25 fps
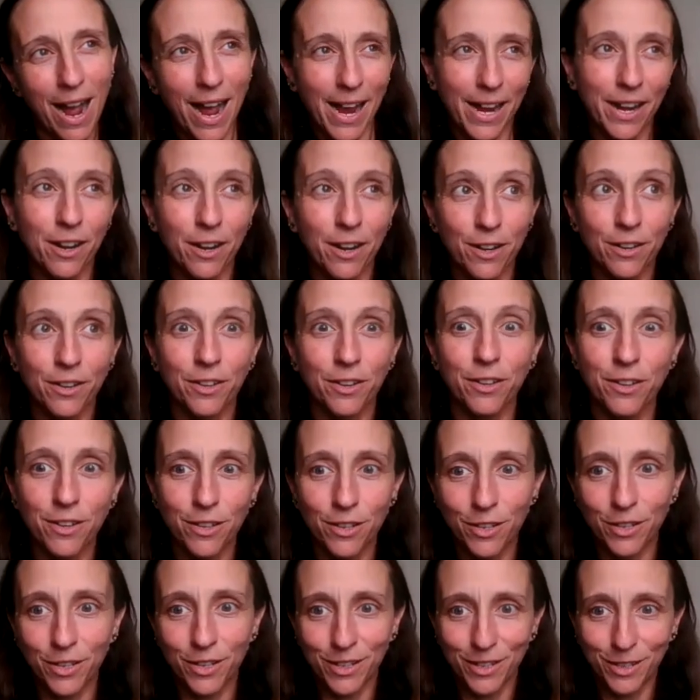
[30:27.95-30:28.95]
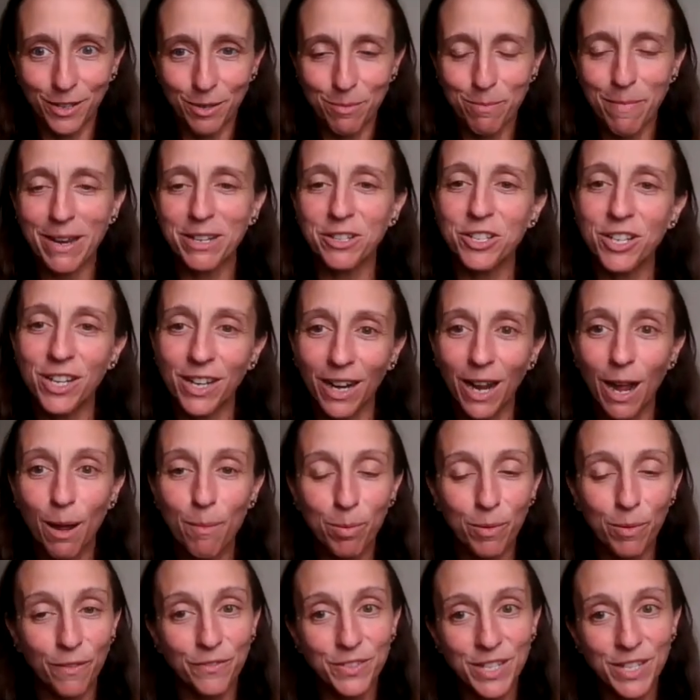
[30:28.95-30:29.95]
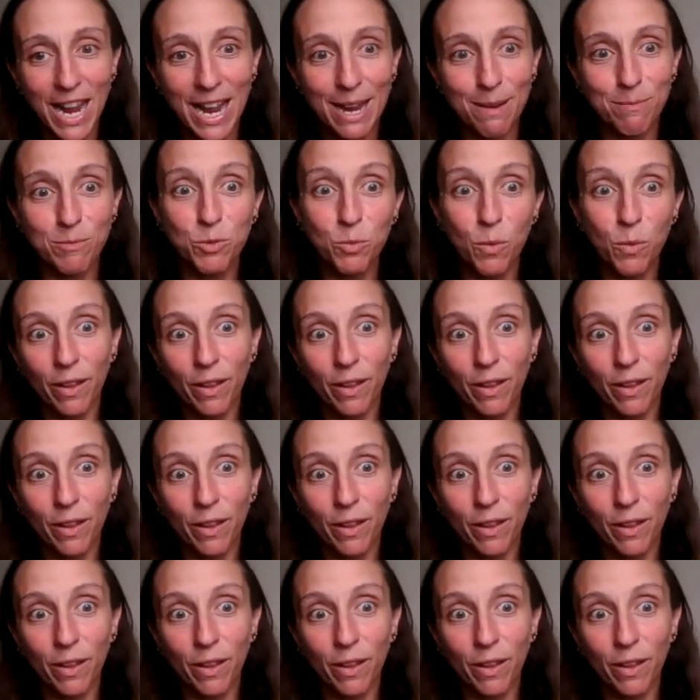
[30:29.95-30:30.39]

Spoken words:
I heard you mention a couple of times?